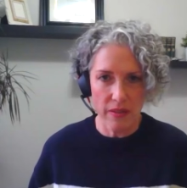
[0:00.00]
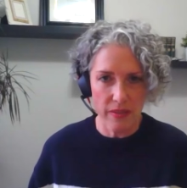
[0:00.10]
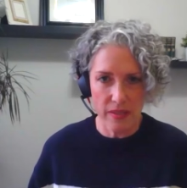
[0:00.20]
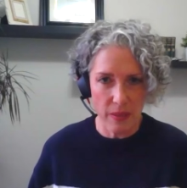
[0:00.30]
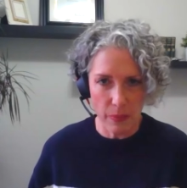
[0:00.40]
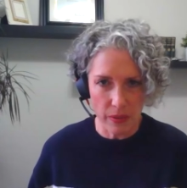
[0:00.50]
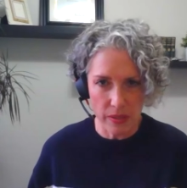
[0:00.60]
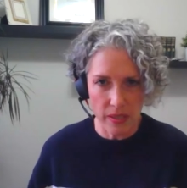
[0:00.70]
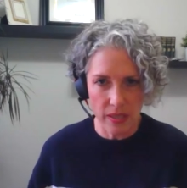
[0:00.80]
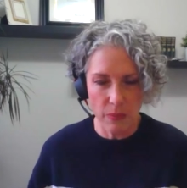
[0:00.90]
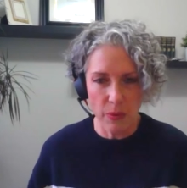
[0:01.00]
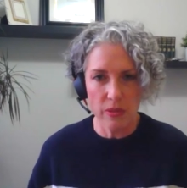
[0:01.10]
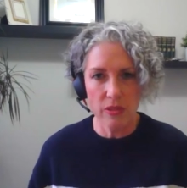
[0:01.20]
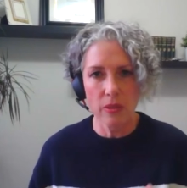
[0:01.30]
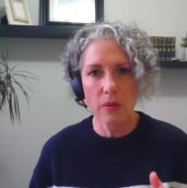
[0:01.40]
aren't the same person
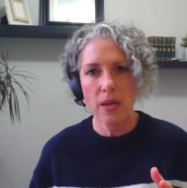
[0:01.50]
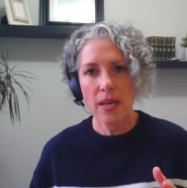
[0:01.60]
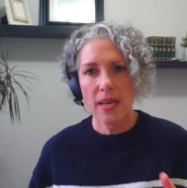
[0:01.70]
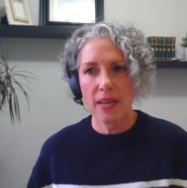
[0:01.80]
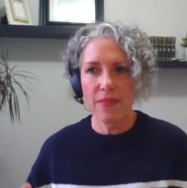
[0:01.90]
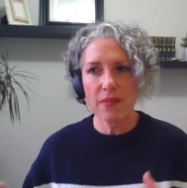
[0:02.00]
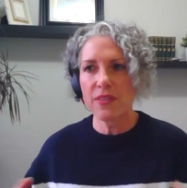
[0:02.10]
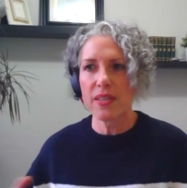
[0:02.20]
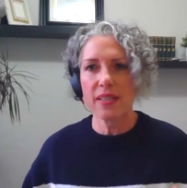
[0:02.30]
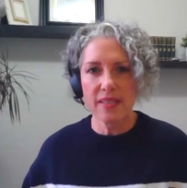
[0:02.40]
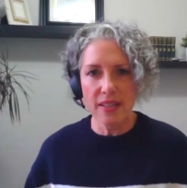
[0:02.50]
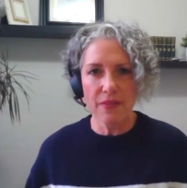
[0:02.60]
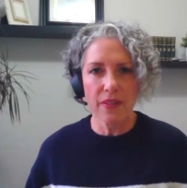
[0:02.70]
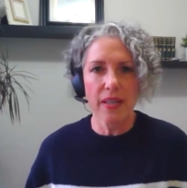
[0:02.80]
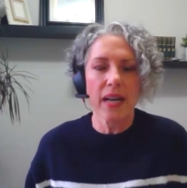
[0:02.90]
anymore. So if everything's
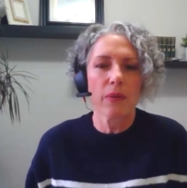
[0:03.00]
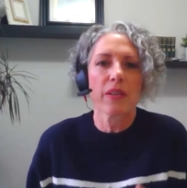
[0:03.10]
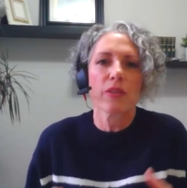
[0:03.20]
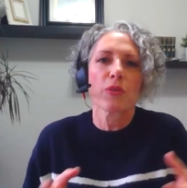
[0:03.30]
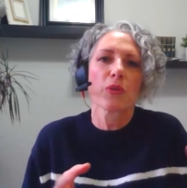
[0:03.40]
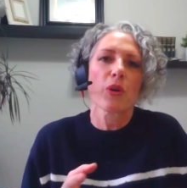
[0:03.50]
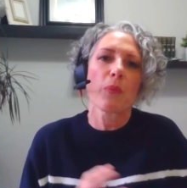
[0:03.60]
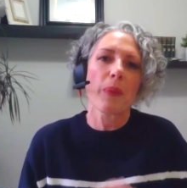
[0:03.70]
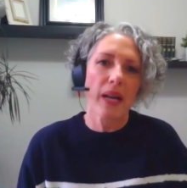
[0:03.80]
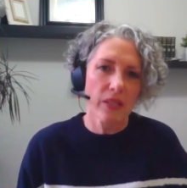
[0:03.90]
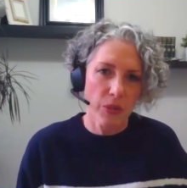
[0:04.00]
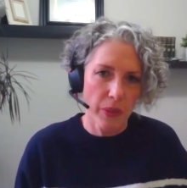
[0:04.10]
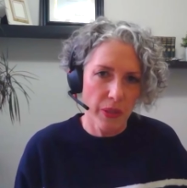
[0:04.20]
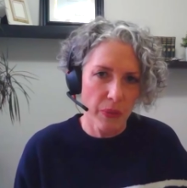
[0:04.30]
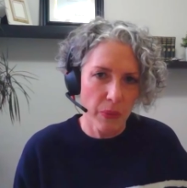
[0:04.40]
different, how can you go back to
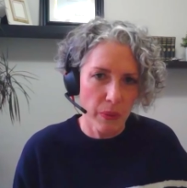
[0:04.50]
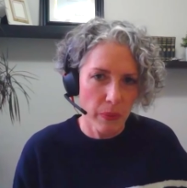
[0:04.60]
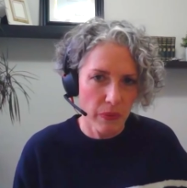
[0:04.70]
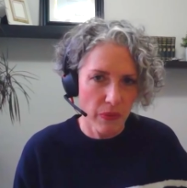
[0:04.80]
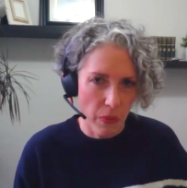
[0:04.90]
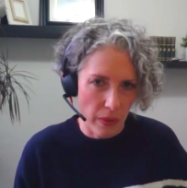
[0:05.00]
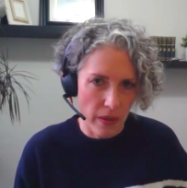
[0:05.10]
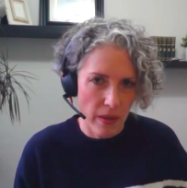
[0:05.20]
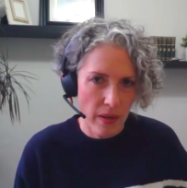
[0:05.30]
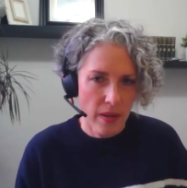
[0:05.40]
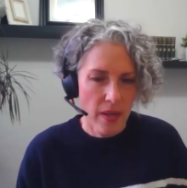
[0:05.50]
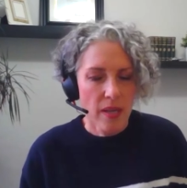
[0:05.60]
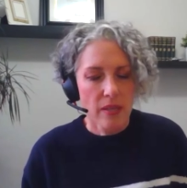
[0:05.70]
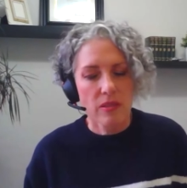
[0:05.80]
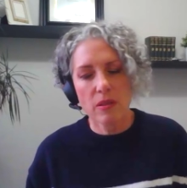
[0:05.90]
where you were before?
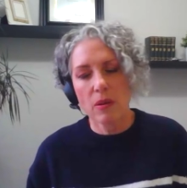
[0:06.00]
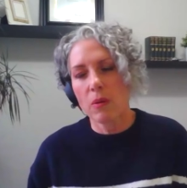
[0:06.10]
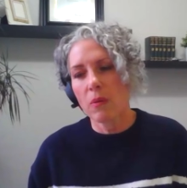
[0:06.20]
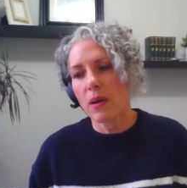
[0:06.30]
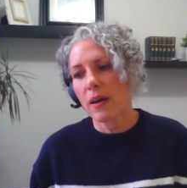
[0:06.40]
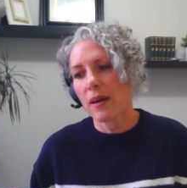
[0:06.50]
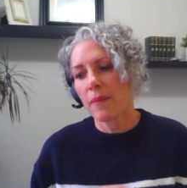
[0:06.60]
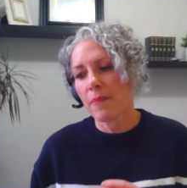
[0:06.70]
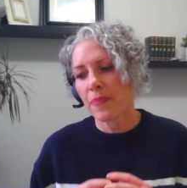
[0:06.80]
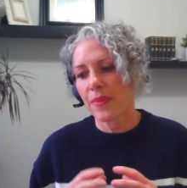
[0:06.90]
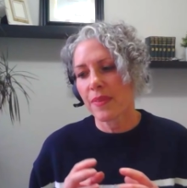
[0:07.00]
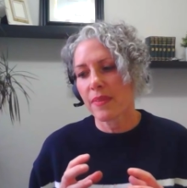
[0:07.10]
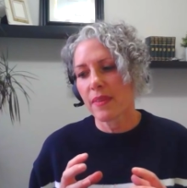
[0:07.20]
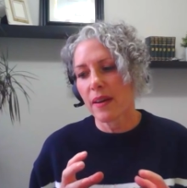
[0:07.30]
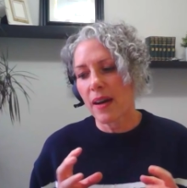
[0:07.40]
So
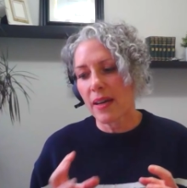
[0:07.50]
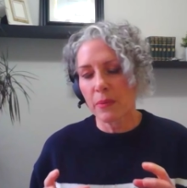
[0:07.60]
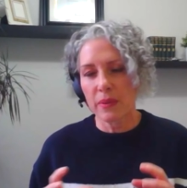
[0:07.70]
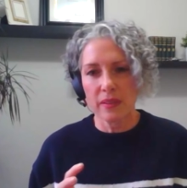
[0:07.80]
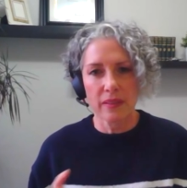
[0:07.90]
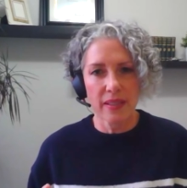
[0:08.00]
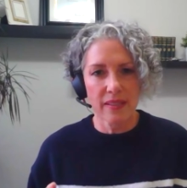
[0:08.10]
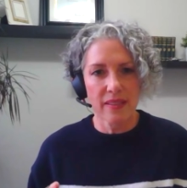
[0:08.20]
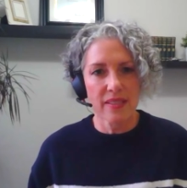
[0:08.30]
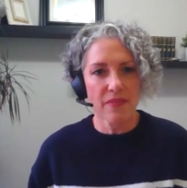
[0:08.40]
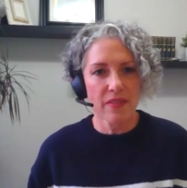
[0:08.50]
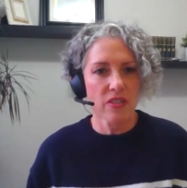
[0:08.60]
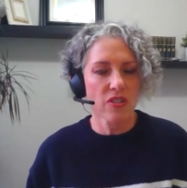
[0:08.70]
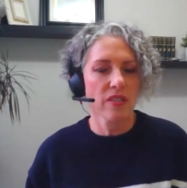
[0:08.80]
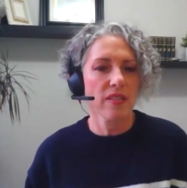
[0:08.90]
I really like the
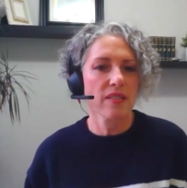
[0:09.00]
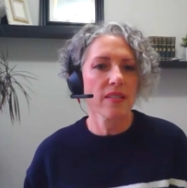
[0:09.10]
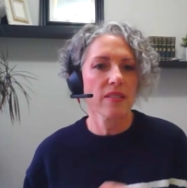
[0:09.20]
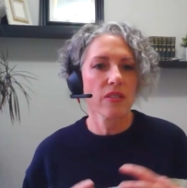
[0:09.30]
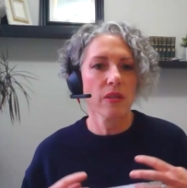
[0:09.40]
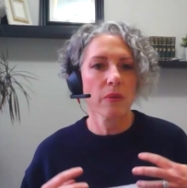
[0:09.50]
definition that says,